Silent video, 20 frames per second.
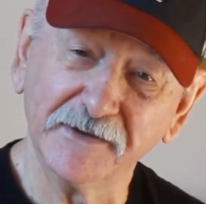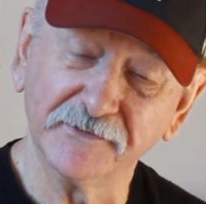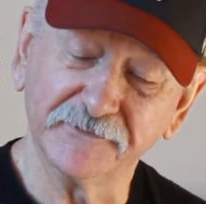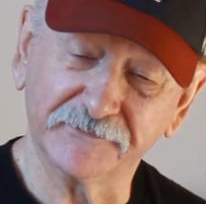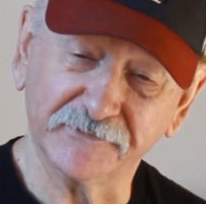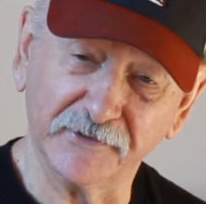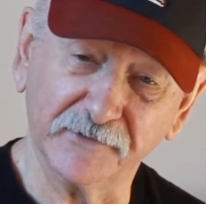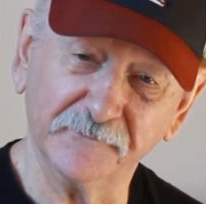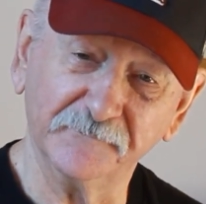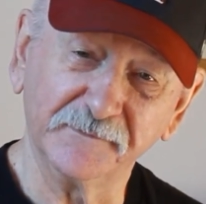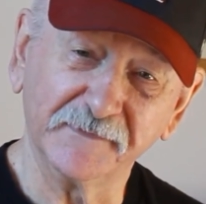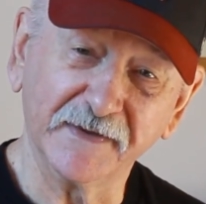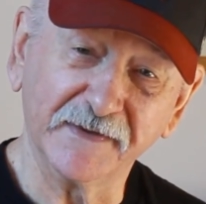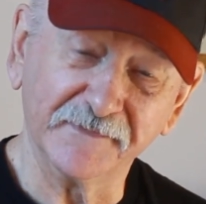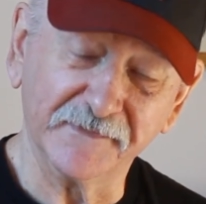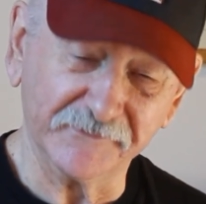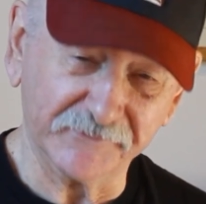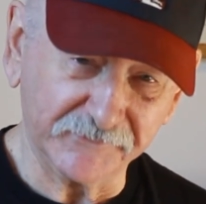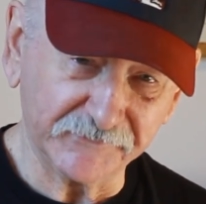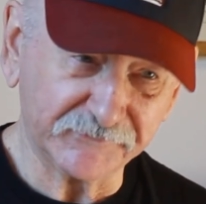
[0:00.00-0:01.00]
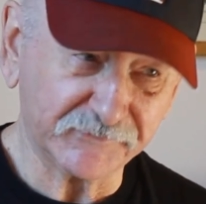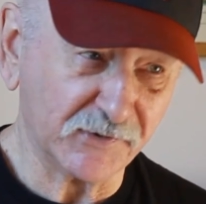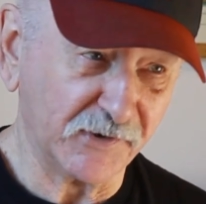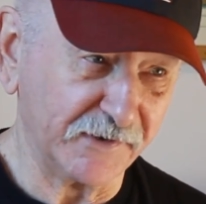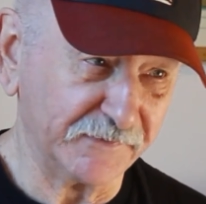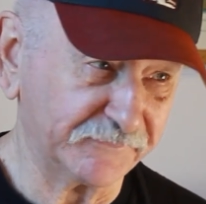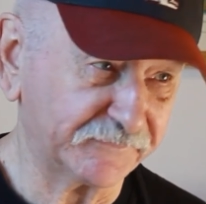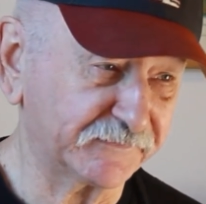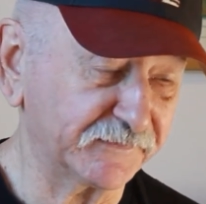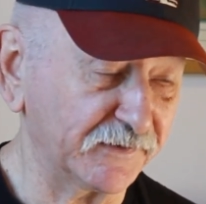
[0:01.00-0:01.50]
So this is
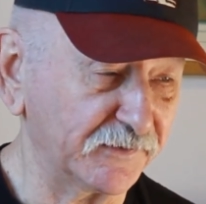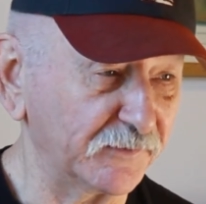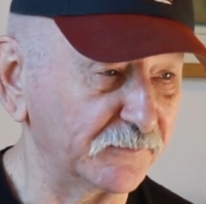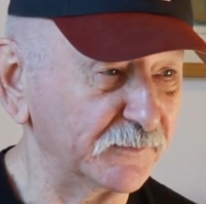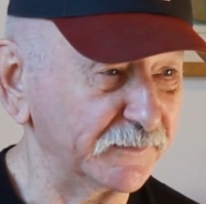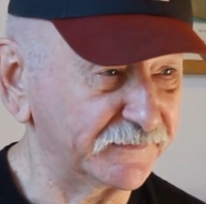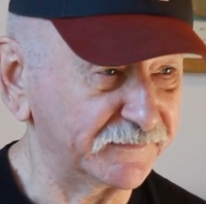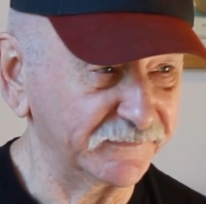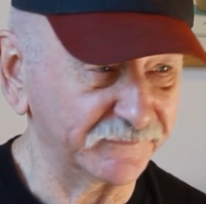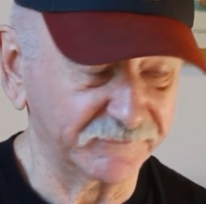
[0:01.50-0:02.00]
Costco, which